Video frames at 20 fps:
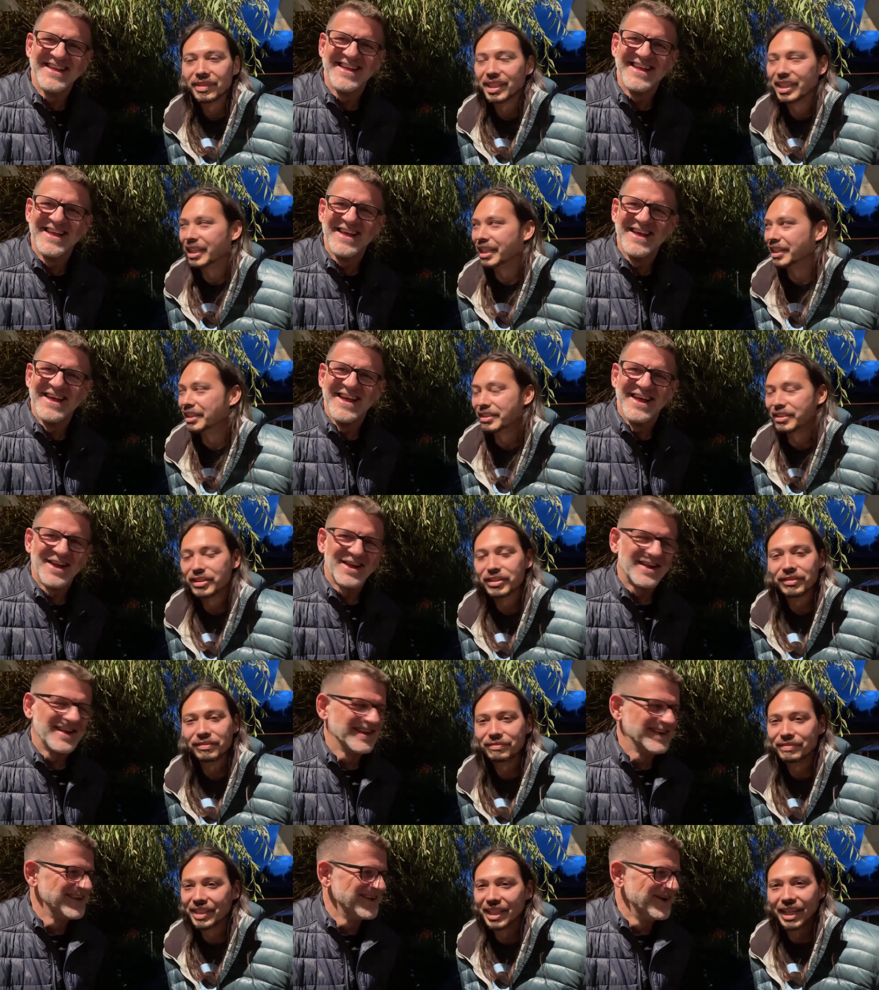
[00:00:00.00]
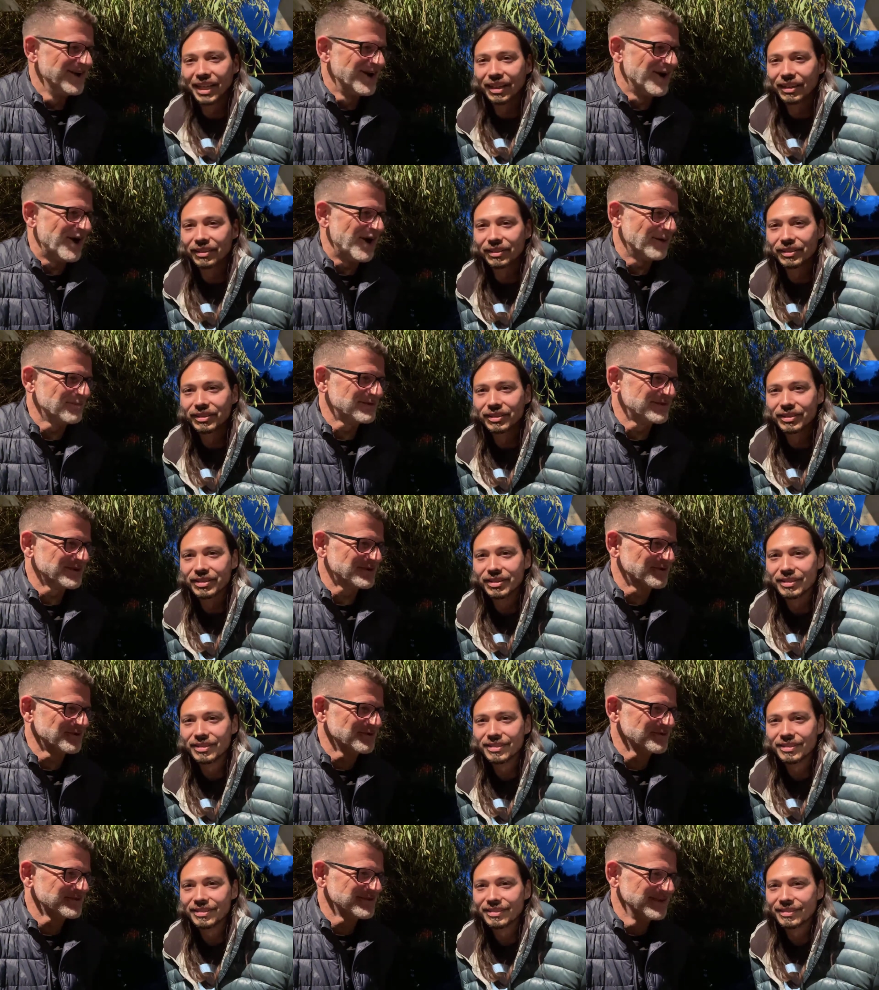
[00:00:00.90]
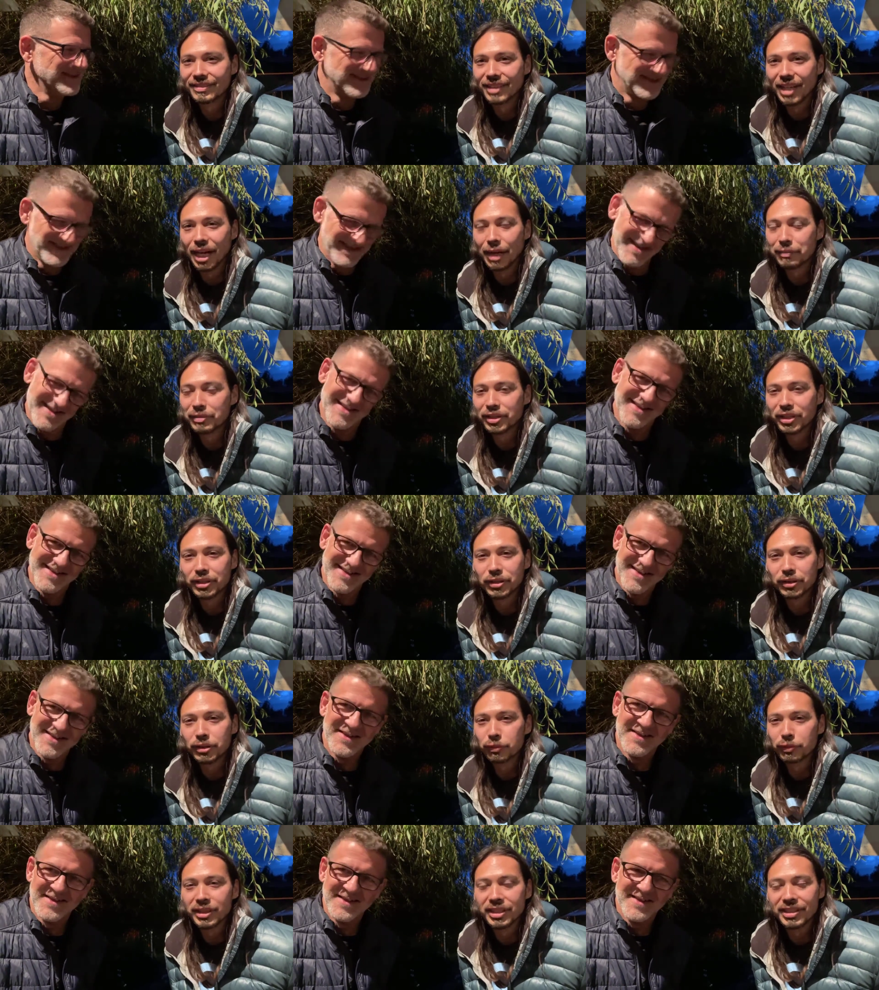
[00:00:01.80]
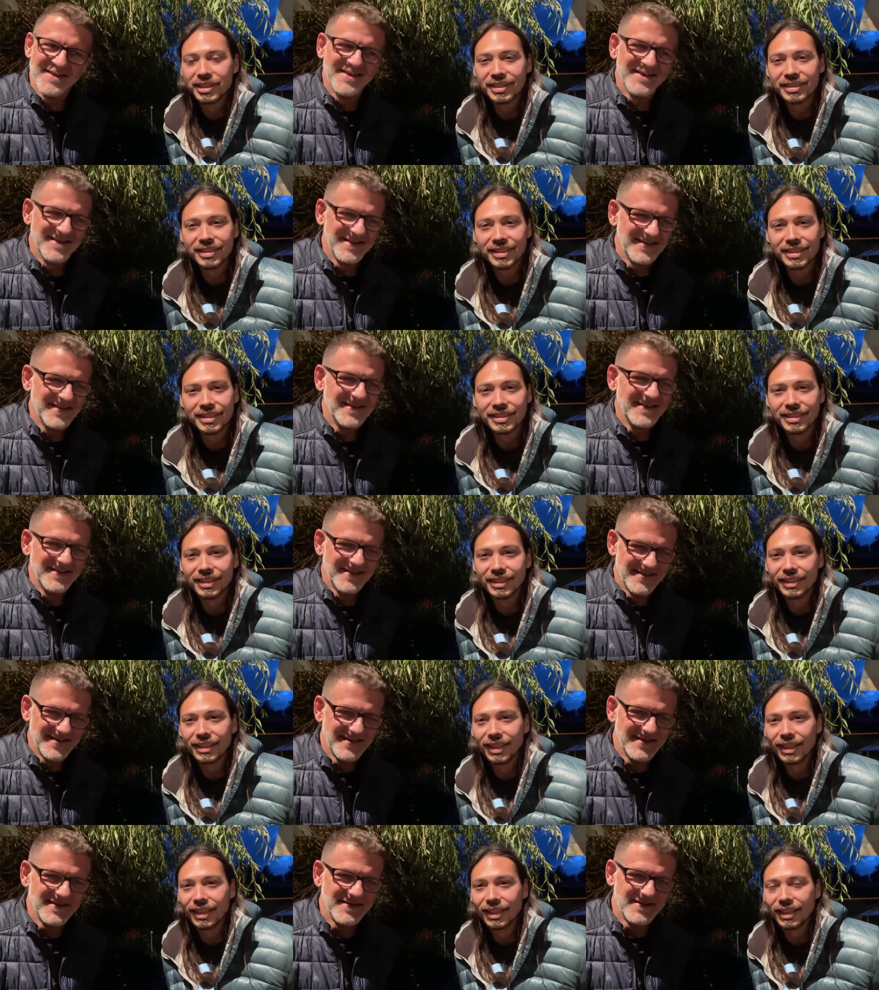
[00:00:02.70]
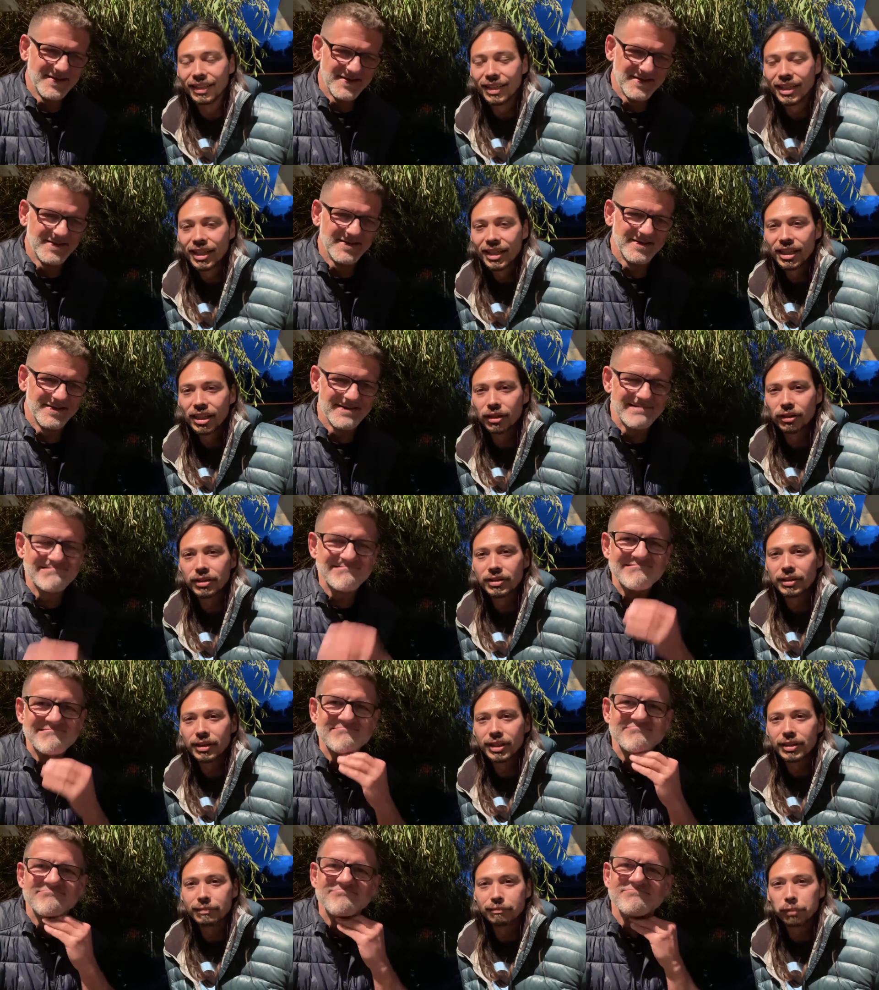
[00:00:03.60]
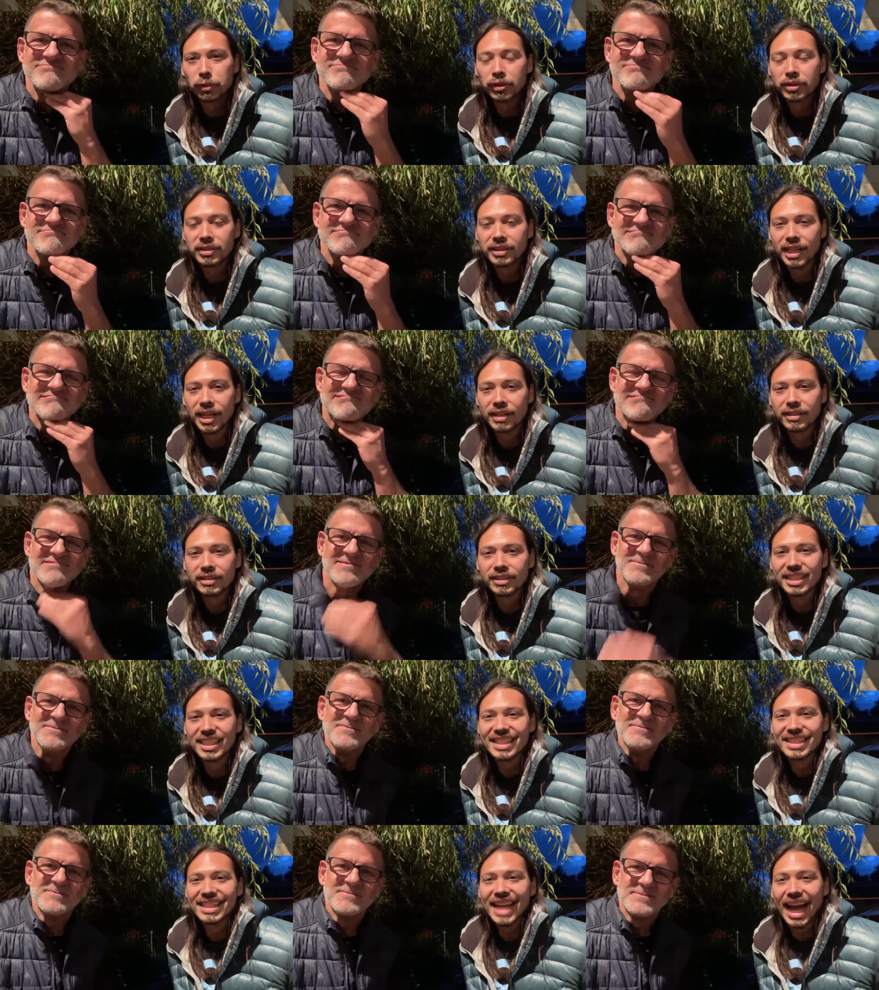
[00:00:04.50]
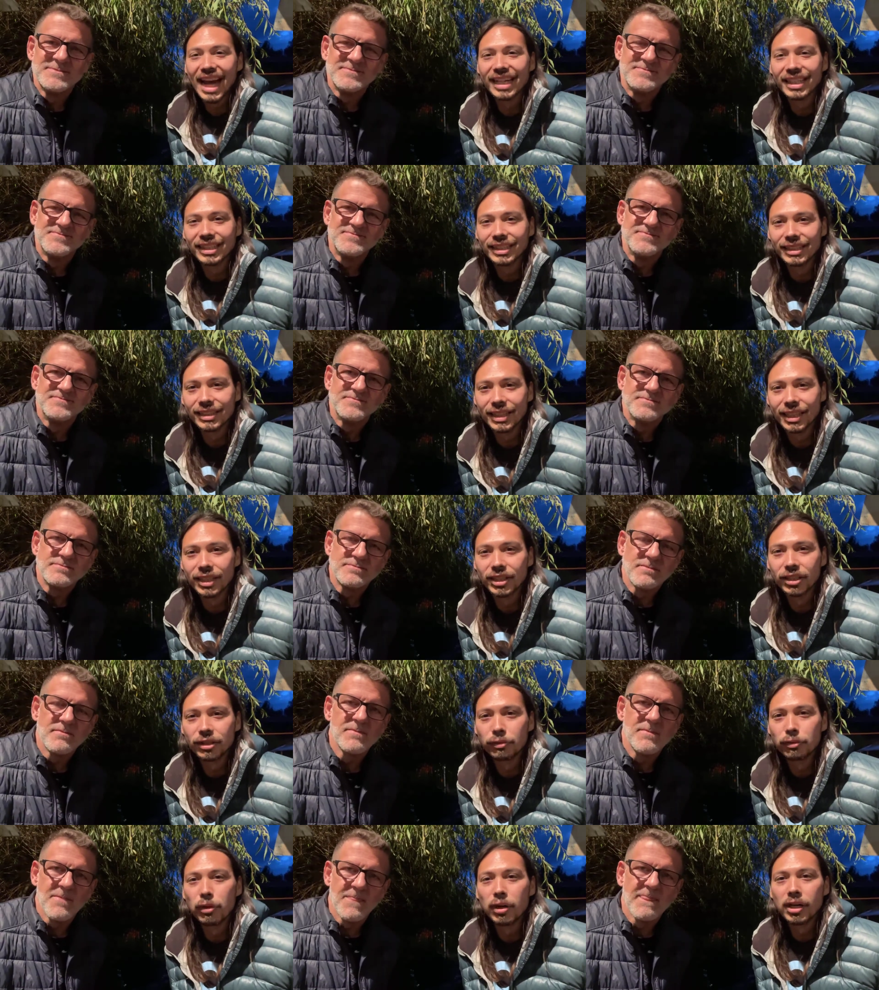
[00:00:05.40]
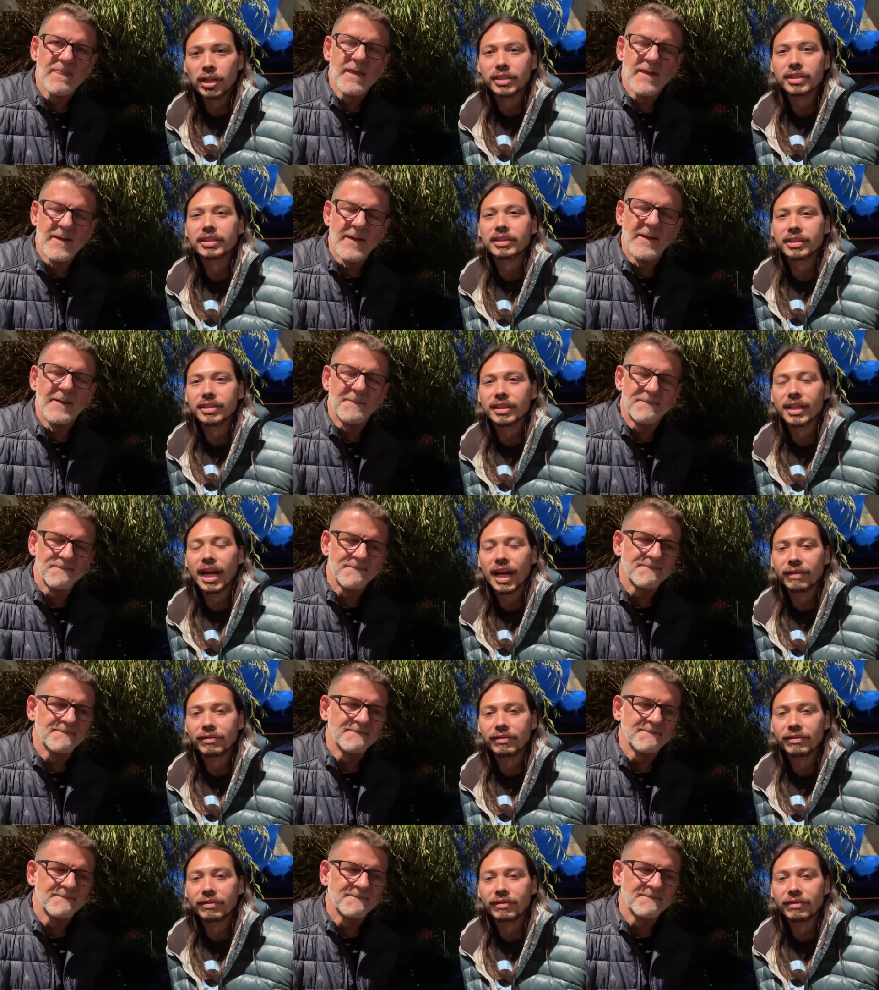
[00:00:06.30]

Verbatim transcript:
Speaker 1: yeah, just yeah.
Speaker 2: Obstacles,
Speaker 1: obstacles, resistance, and uh, you know, it boils down to deciding that you want to have